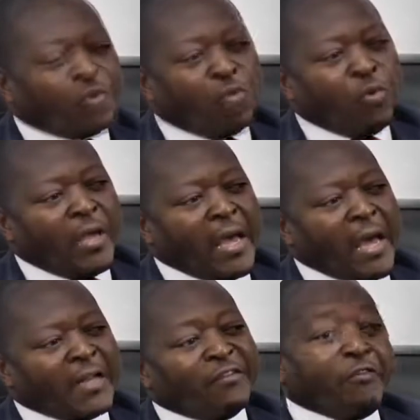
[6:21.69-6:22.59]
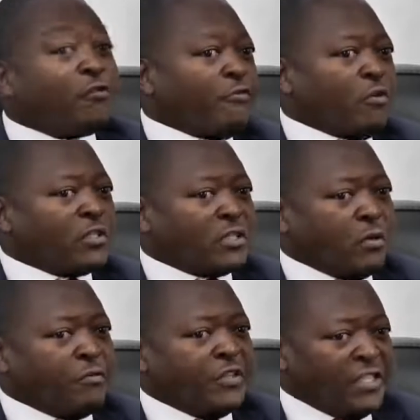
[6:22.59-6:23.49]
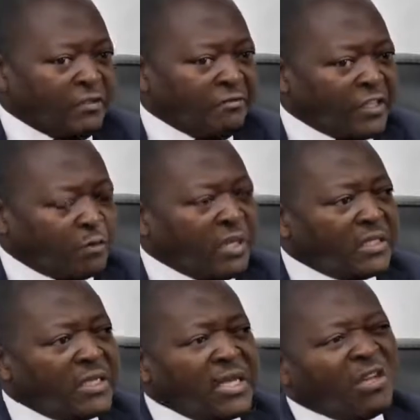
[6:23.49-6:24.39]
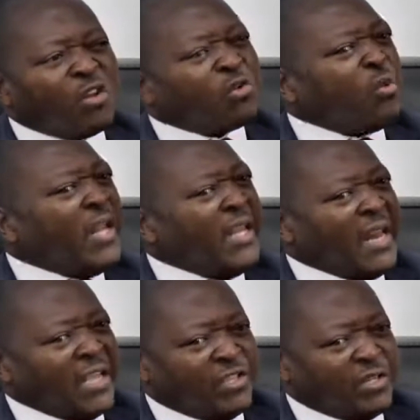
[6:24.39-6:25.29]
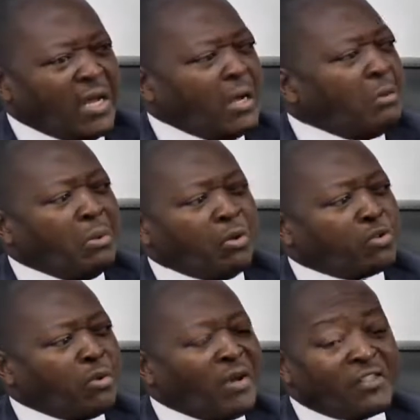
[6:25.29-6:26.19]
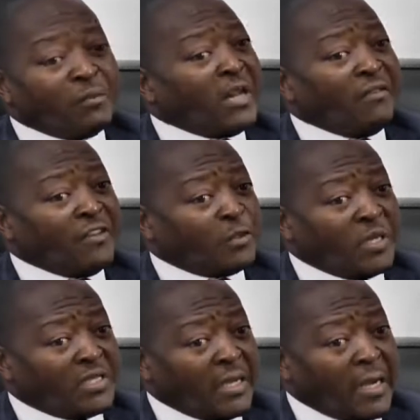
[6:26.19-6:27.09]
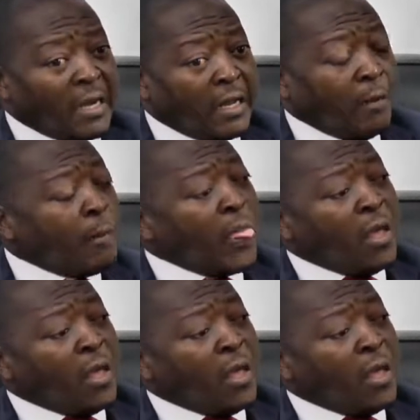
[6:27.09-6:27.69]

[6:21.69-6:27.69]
So we are at the forefront of this investment, not only in Nigeria, we also have similar investment in Ghana.